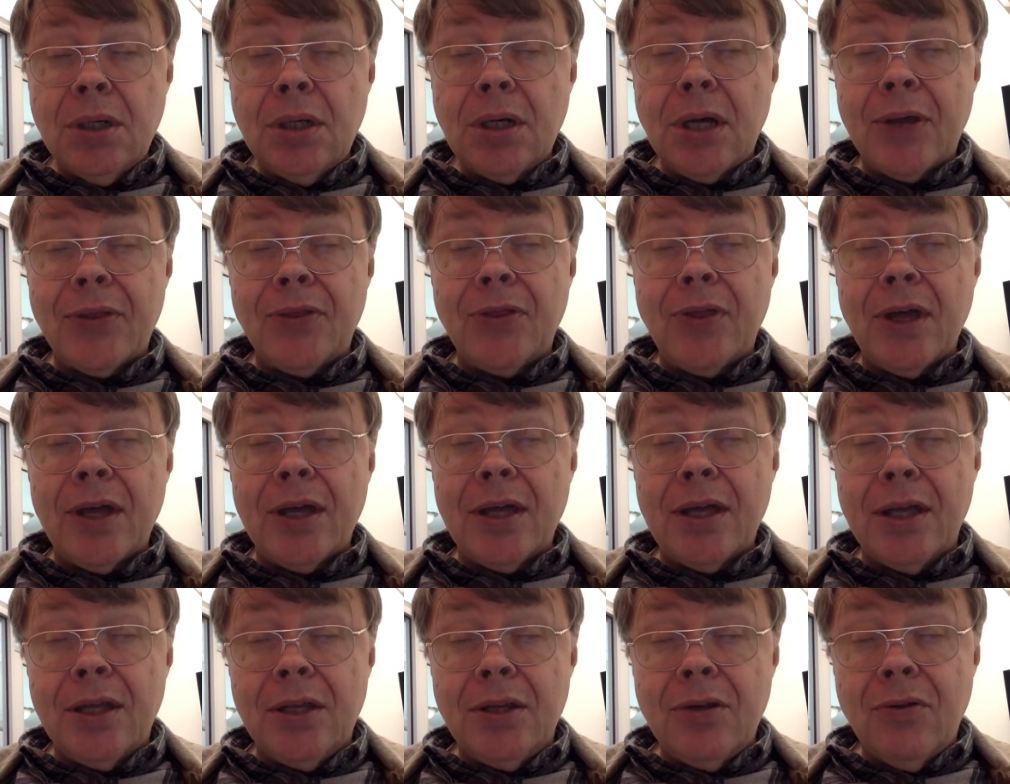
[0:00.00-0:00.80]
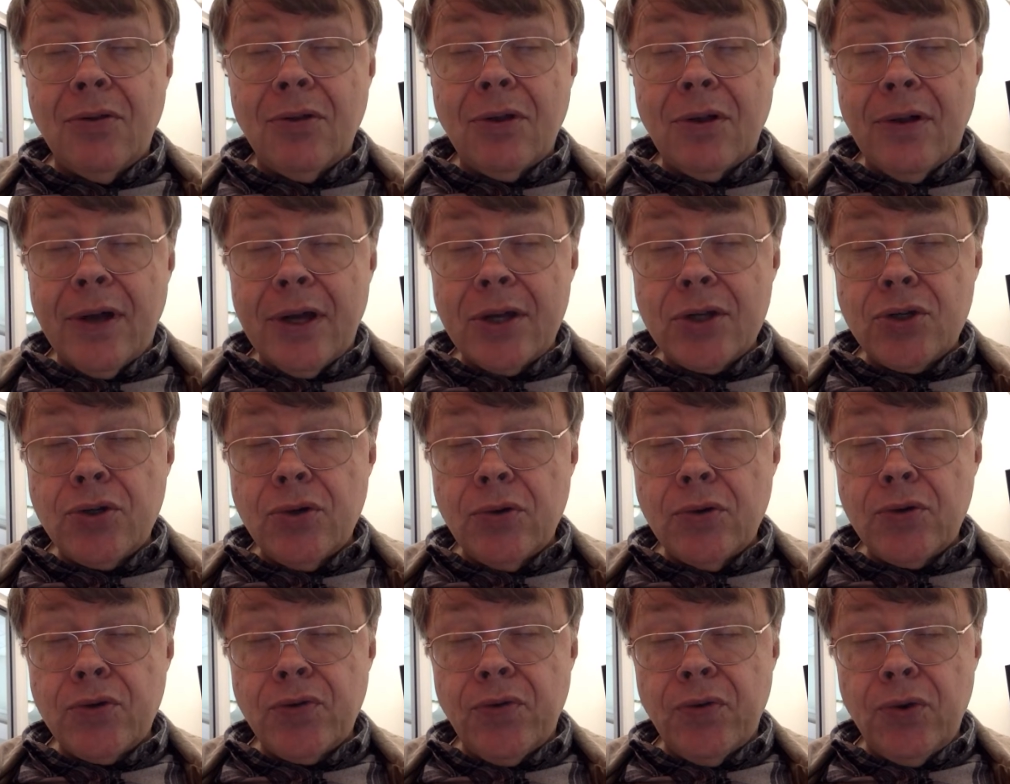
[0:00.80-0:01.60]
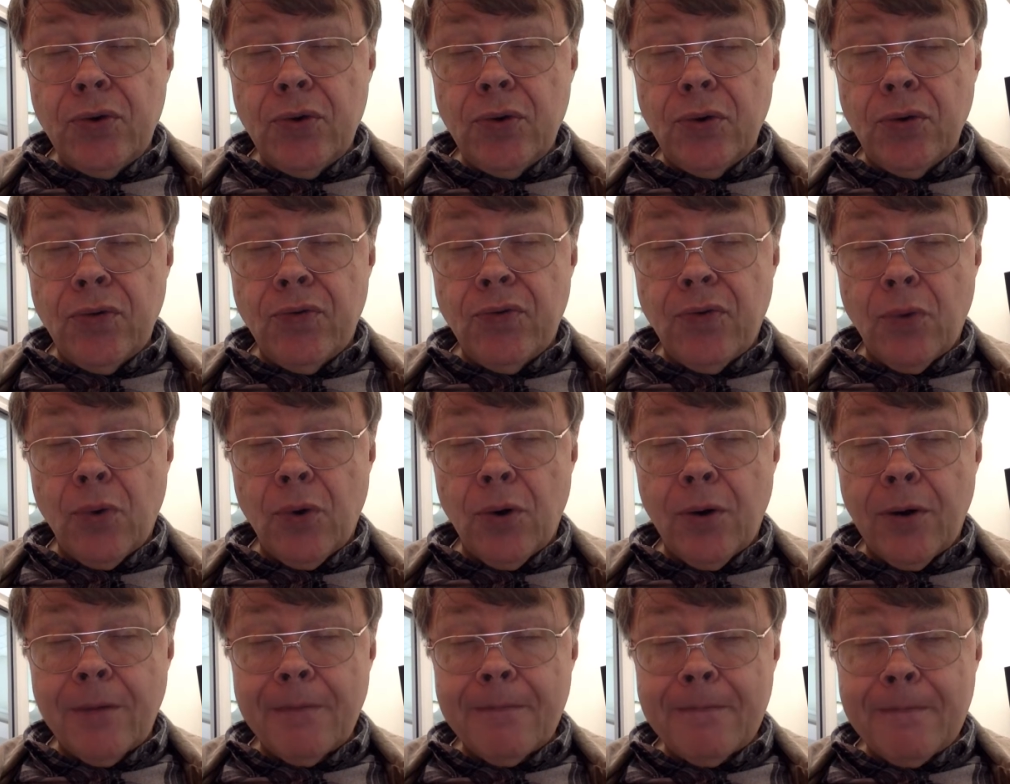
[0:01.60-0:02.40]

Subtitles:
at the end of the class notes for Unit 4,